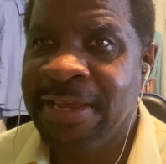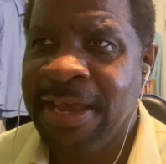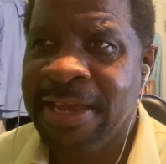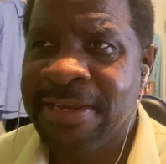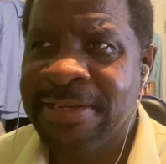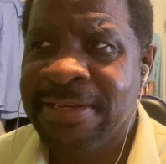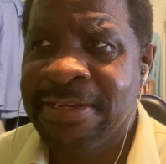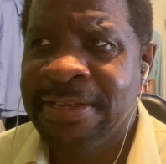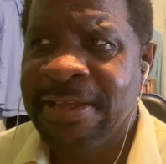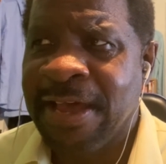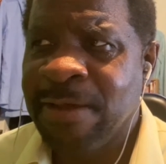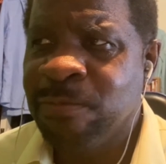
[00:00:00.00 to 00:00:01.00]
And
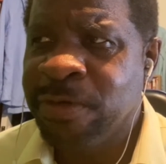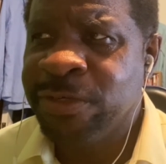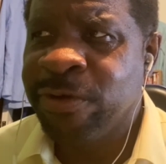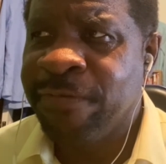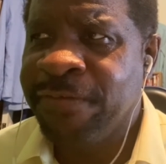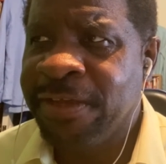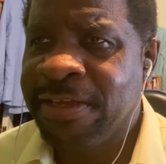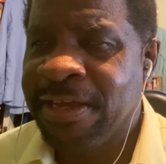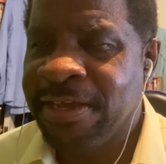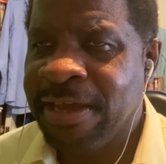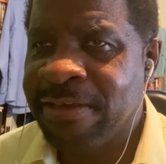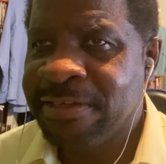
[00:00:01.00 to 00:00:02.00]
I wonder if he,
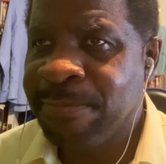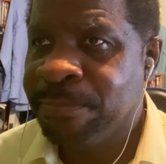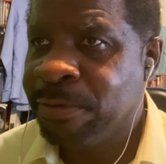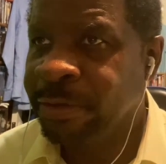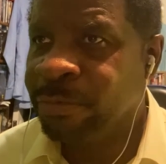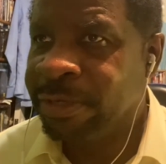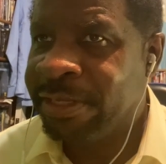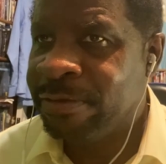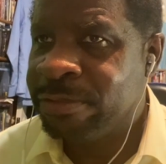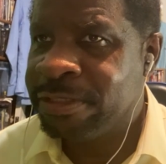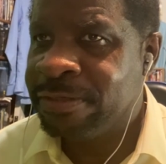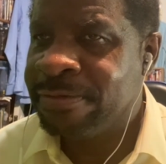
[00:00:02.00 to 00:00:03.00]
at some point, will he
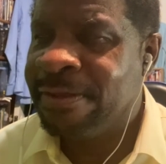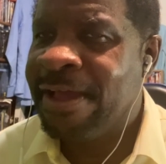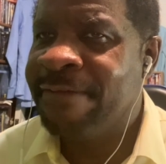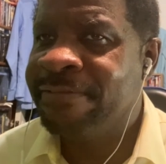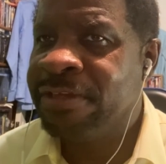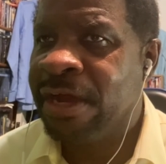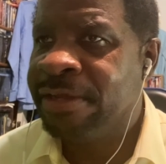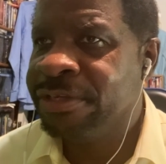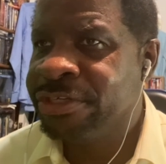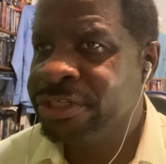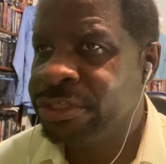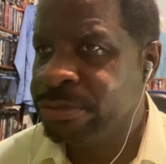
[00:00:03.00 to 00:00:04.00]
have donned the
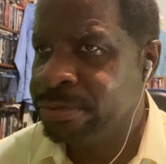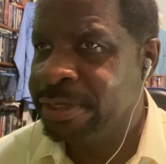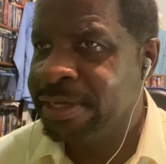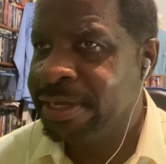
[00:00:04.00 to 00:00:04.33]
suit